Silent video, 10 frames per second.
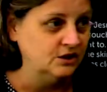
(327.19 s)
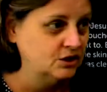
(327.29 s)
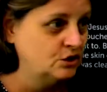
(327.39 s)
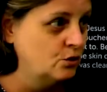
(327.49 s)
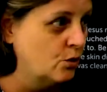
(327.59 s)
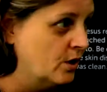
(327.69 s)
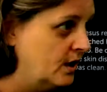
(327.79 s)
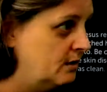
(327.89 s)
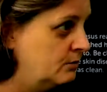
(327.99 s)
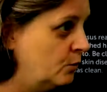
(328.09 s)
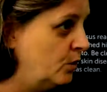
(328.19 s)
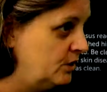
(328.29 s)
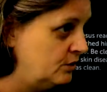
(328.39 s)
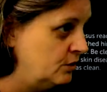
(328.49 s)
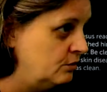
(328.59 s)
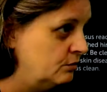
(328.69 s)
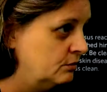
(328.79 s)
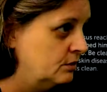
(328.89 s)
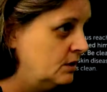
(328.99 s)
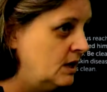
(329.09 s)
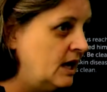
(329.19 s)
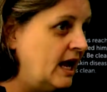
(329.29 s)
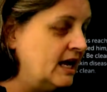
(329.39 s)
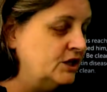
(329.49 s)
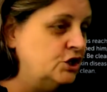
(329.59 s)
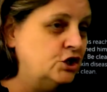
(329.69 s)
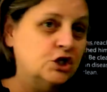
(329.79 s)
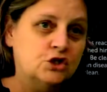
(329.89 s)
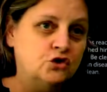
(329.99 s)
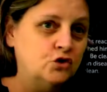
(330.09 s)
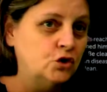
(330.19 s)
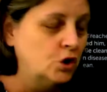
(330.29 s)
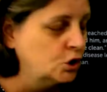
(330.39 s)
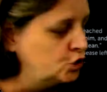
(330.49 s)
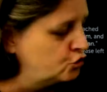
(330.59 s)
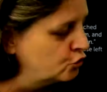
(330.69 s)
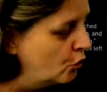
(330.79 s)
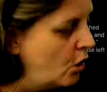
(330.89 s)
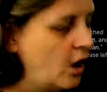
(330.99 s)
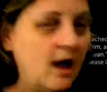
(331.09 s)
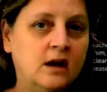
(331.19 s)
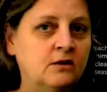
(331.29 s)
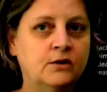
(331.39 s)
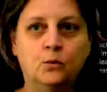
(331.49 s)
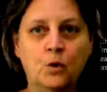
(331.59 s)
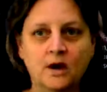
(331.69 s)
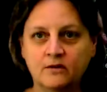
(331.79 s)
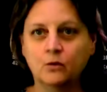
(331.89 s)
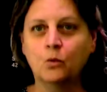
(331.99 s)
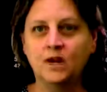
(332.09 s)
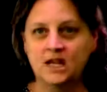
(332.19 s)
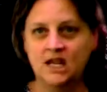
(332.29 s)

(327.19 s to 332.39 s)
this story with you and to just draw out of it whatever we